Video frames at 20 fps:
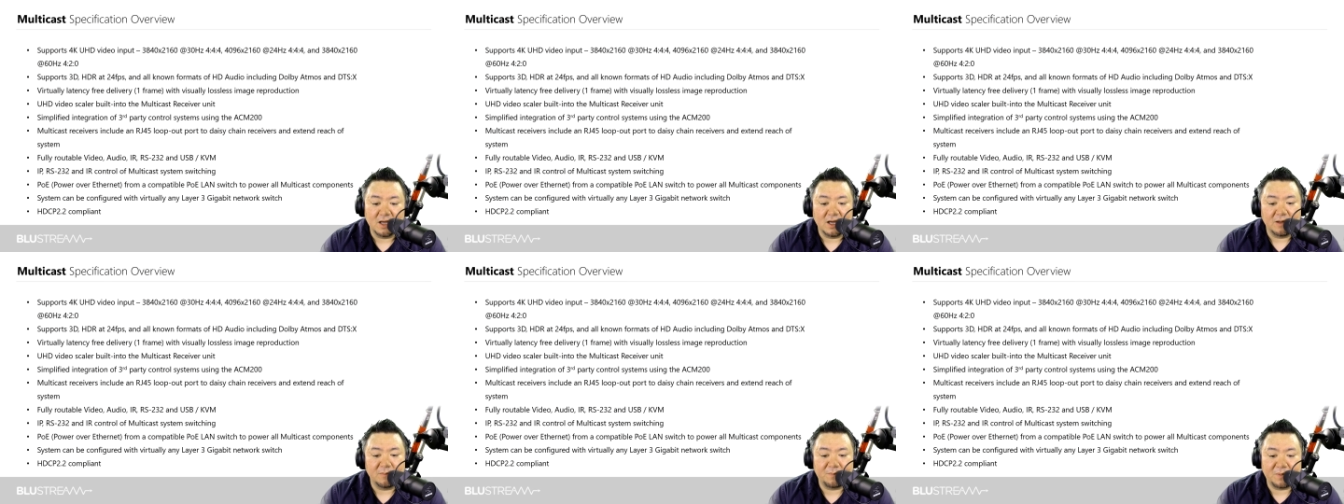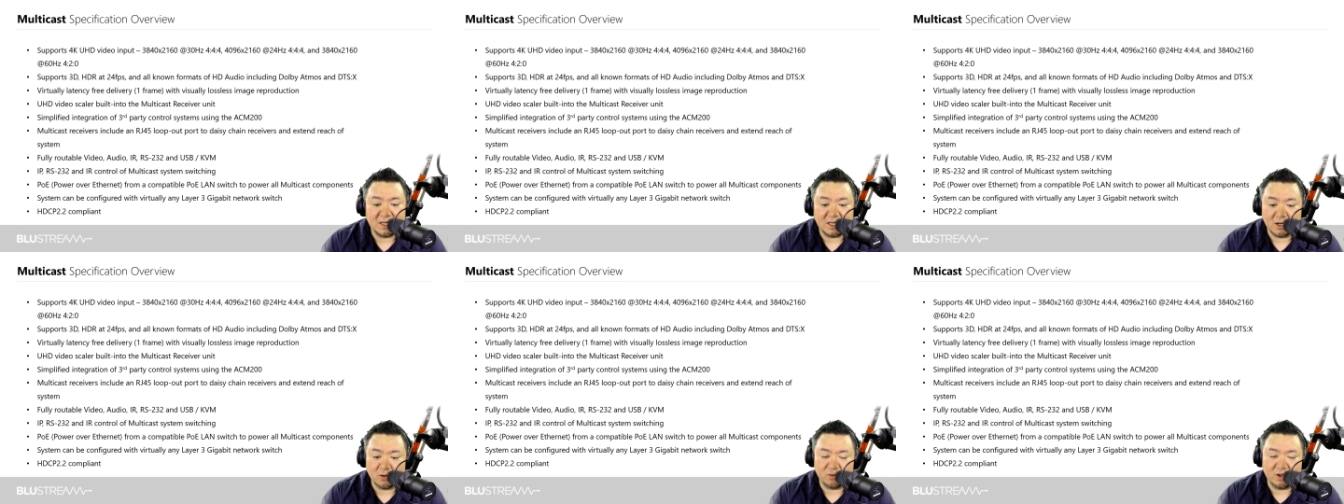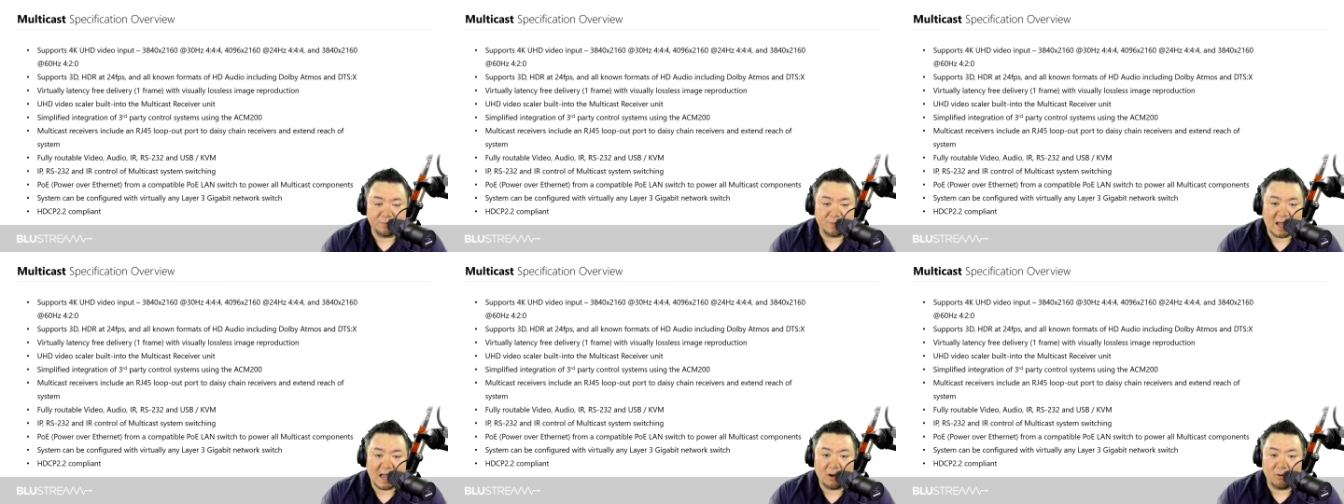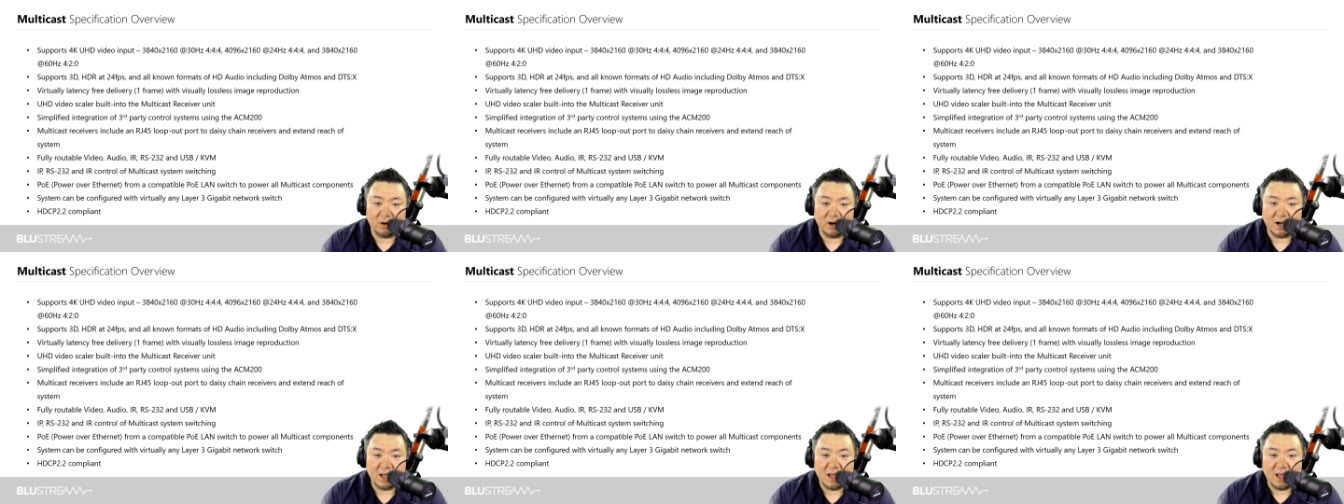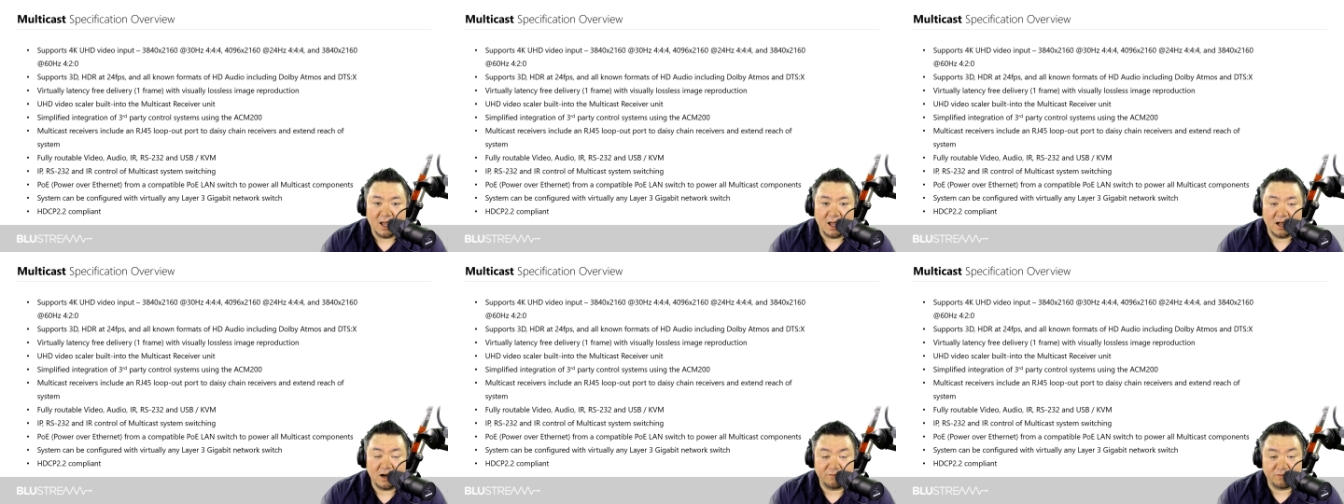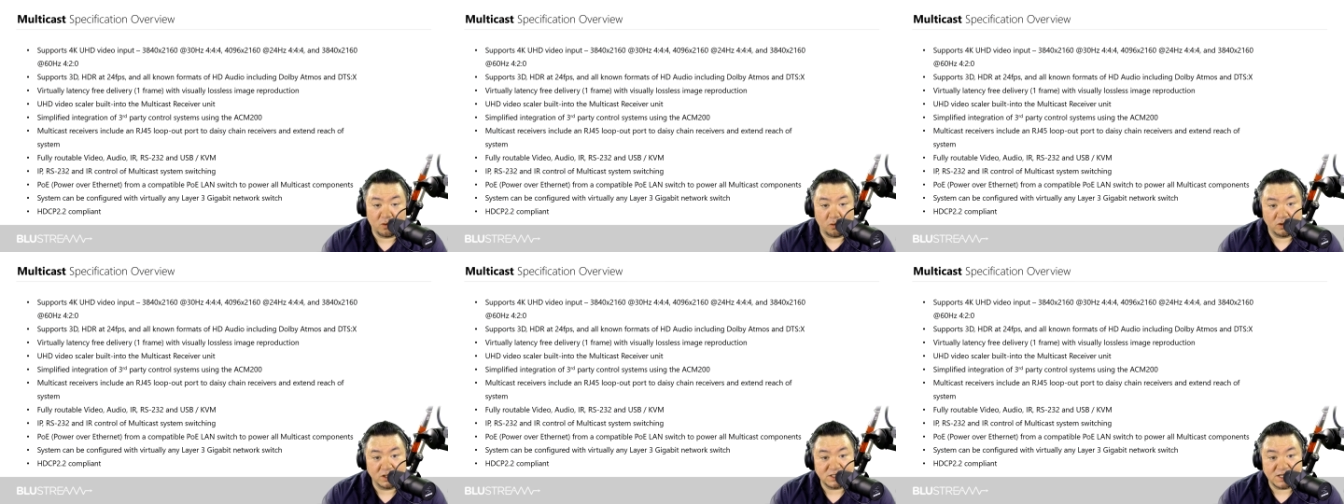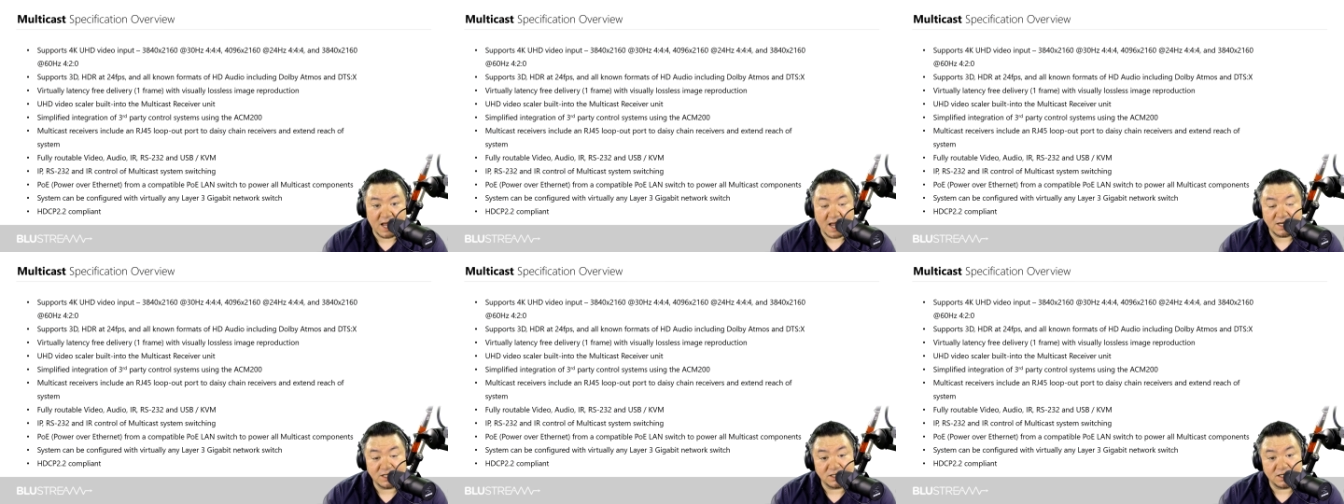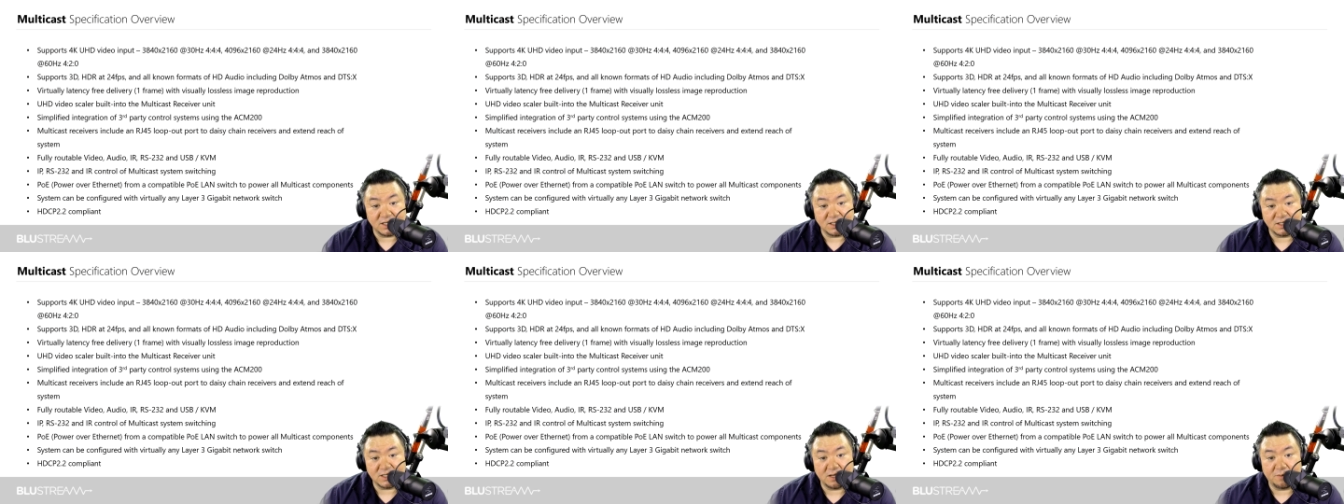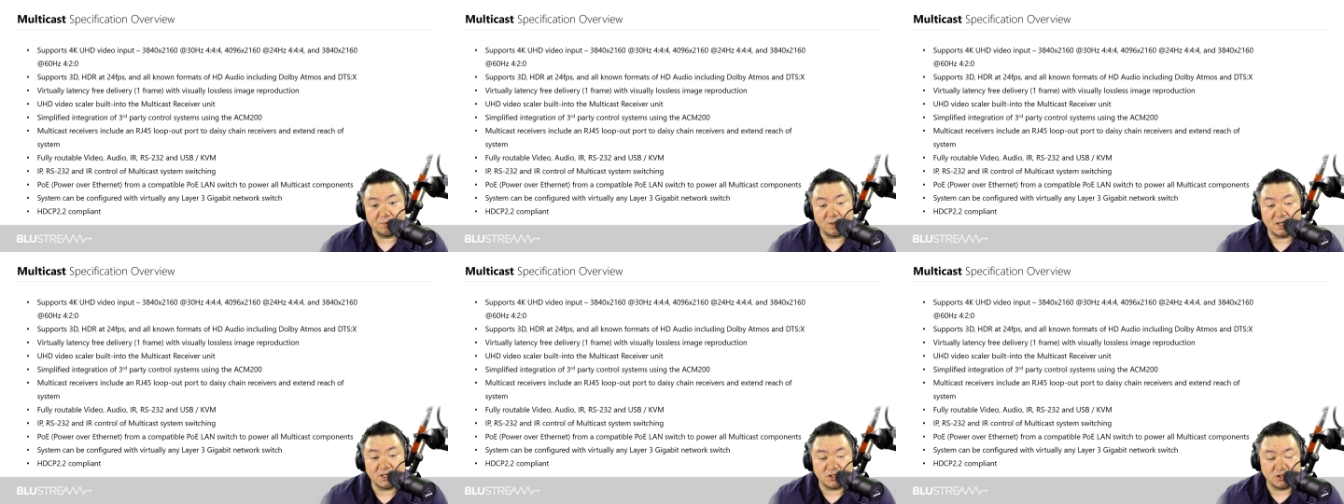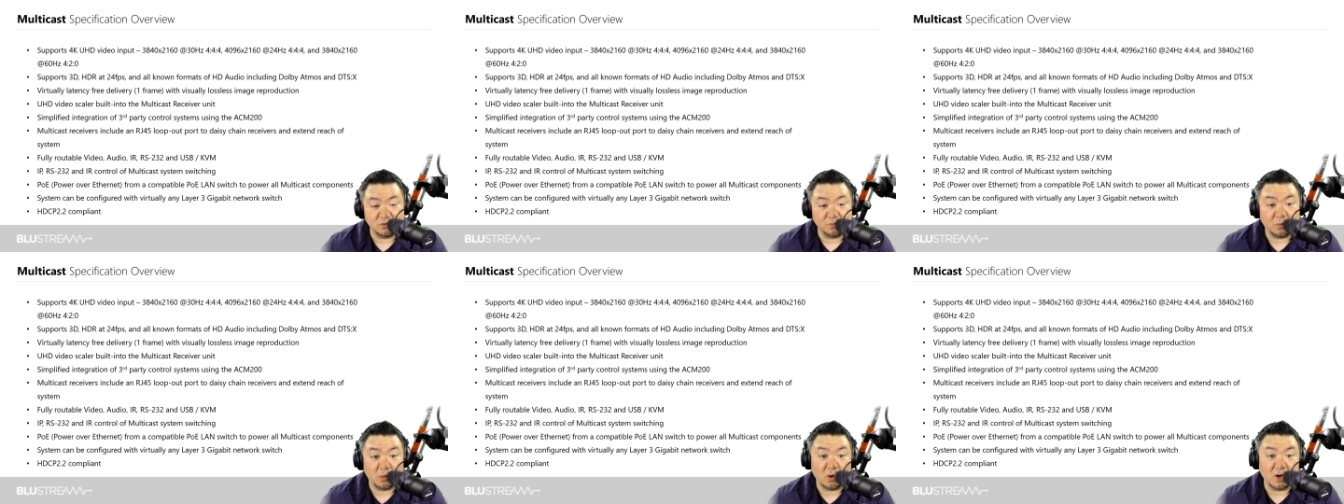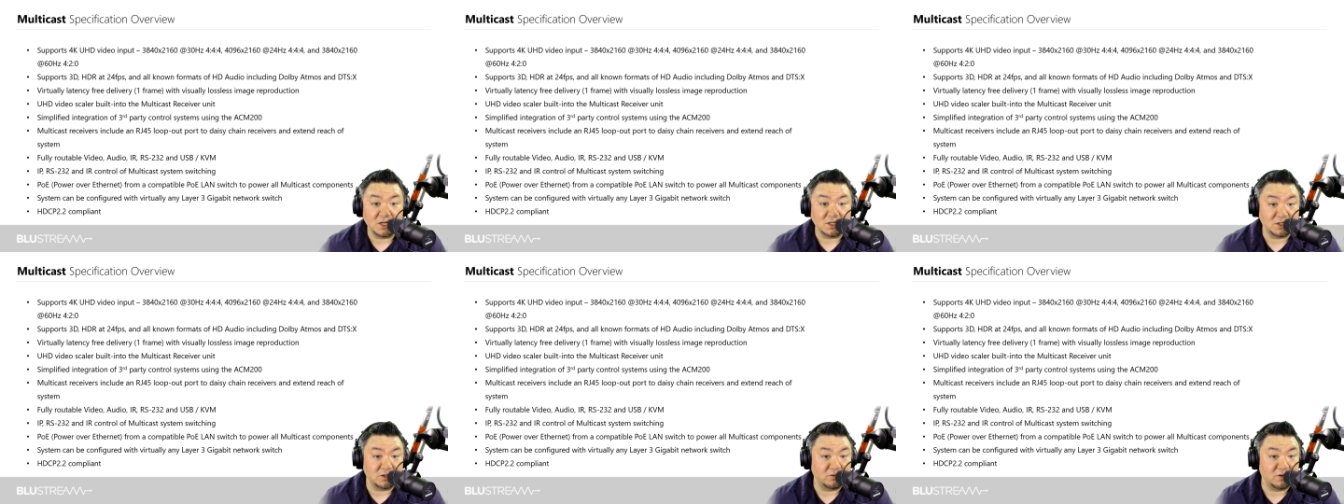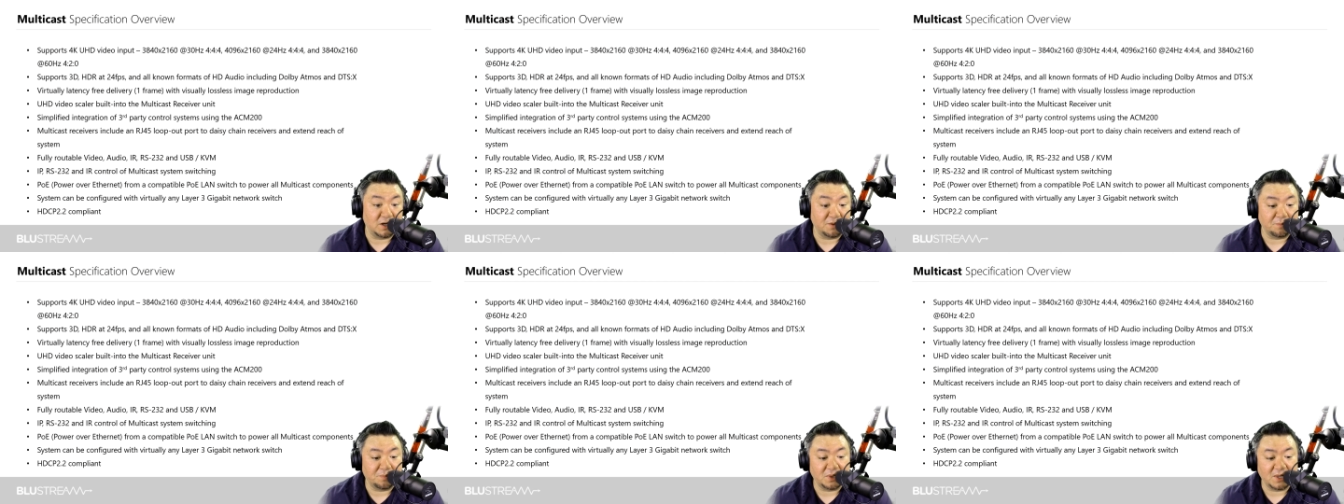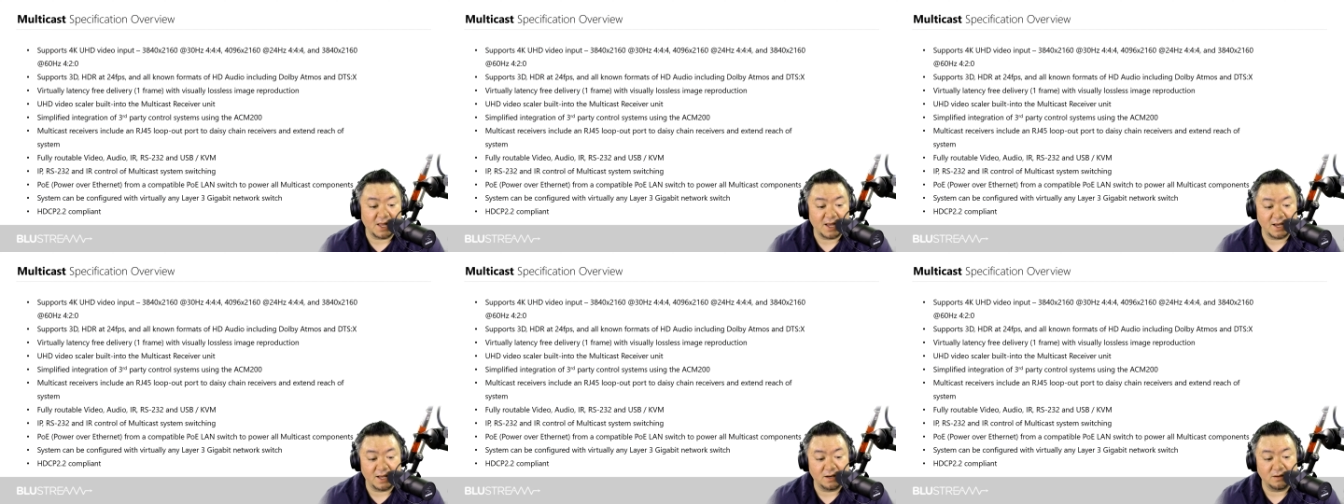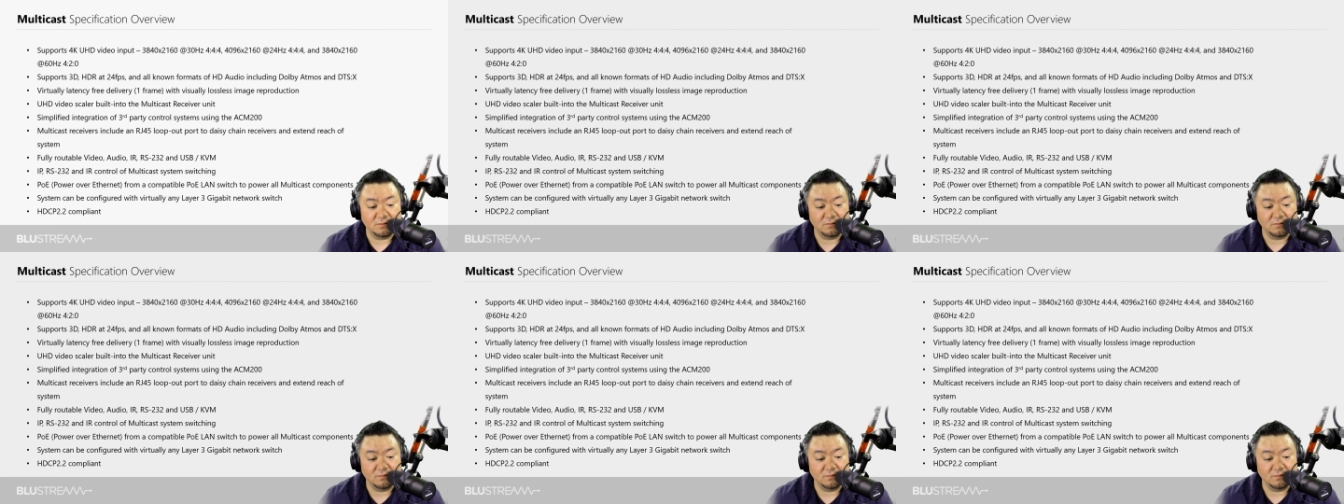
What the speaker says: PoE powered, and of course HDCP 2.2 compliant.